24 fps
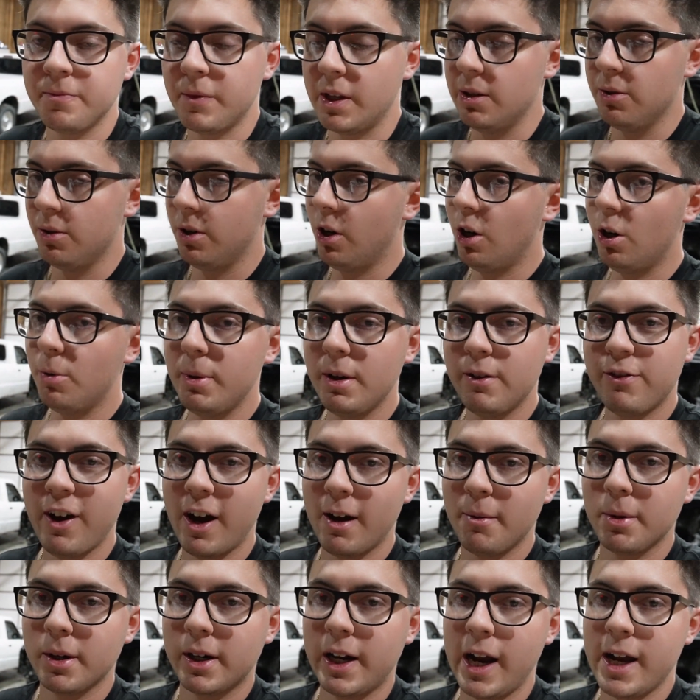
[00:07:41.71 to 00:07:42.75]
It would all be
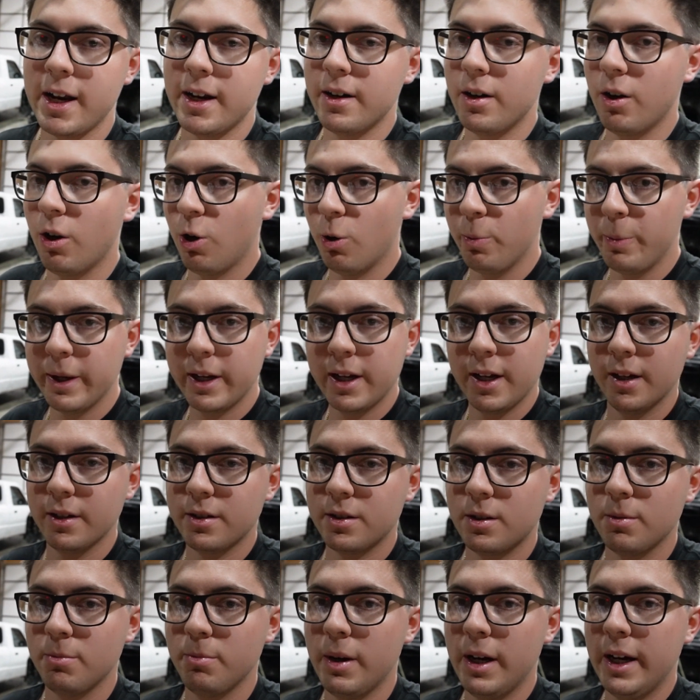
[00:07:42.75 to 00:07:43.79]
fabricated, all be
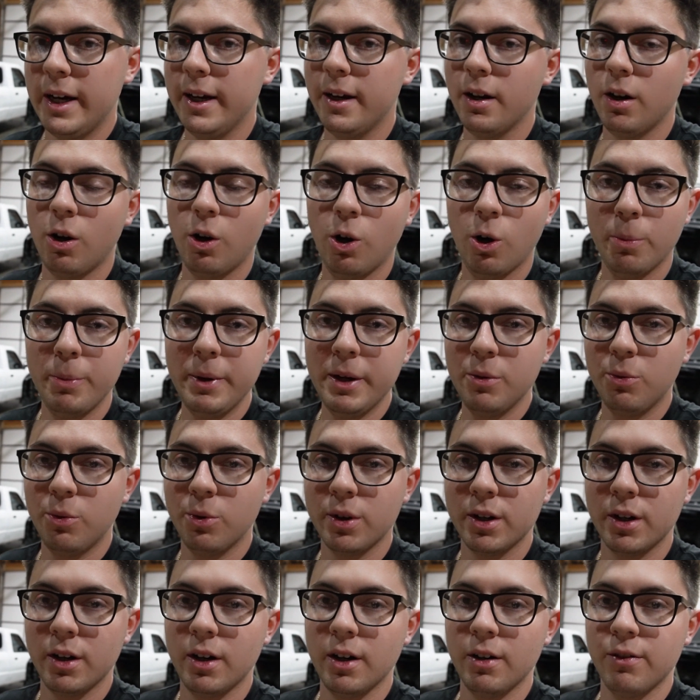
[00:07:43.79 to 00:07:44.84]
custom made, all be
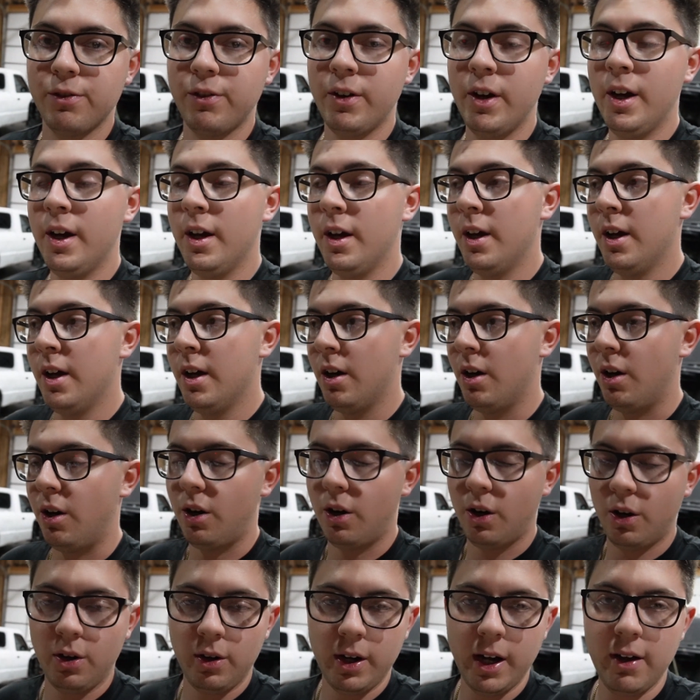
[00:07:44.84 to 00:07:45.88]
one-off,
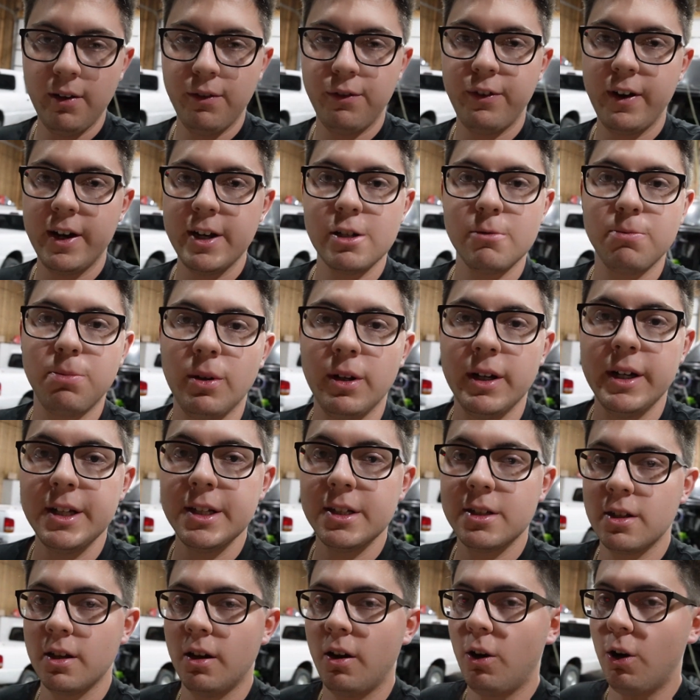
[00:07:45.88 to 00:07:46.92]
all have face
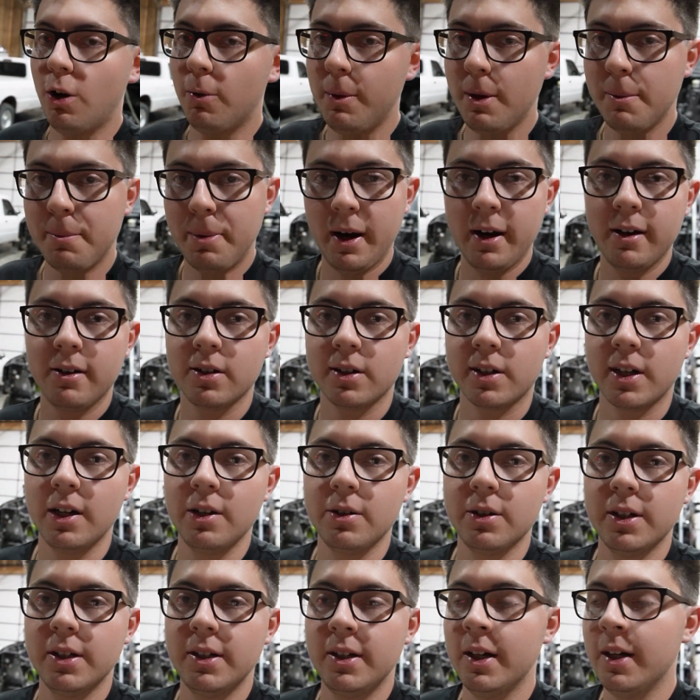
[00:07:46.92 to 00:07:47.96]
plates, all be powder coated.